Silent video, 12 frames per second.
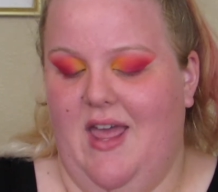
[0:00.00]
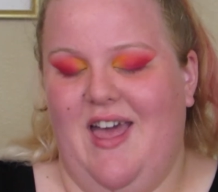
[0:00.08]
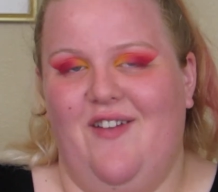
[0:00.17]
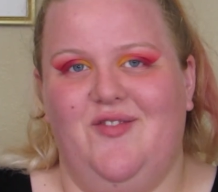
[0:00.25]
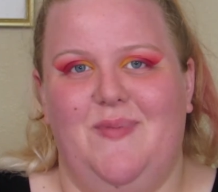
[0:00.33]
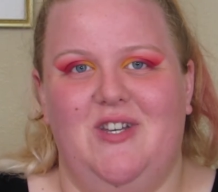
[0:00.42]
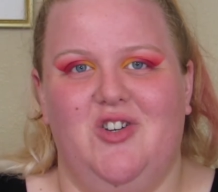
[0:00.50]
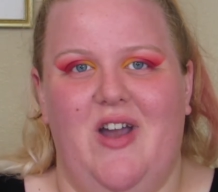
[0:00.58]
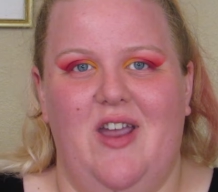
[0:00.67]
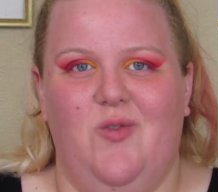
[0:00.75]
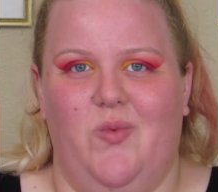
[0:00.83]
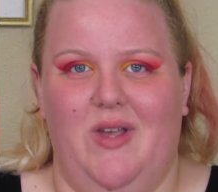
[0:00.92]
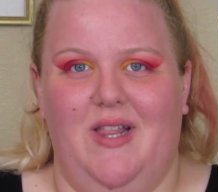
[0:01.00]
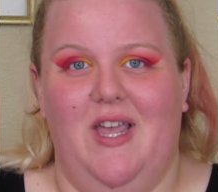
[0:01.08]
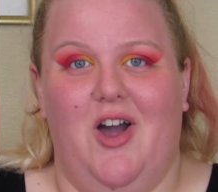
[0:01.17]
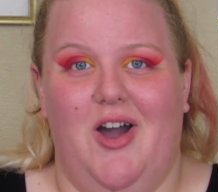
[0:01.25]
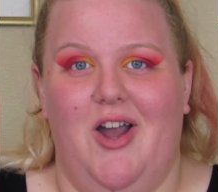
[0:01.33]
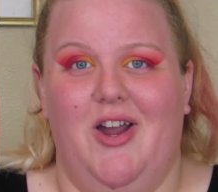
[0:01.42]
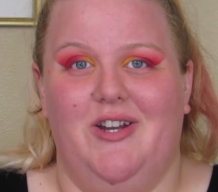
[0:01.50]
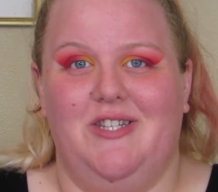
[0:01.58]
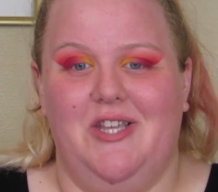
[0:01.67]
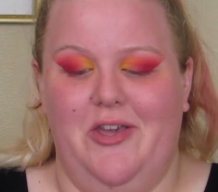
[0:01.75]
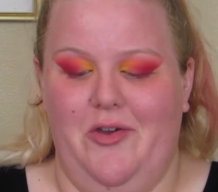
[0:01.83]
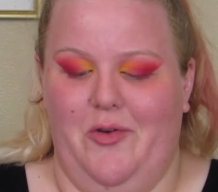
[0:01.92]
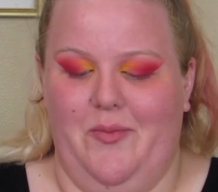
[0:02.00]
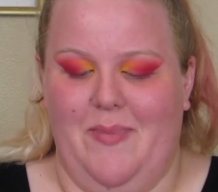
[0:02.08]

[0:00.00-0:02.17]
I've been trying really hard to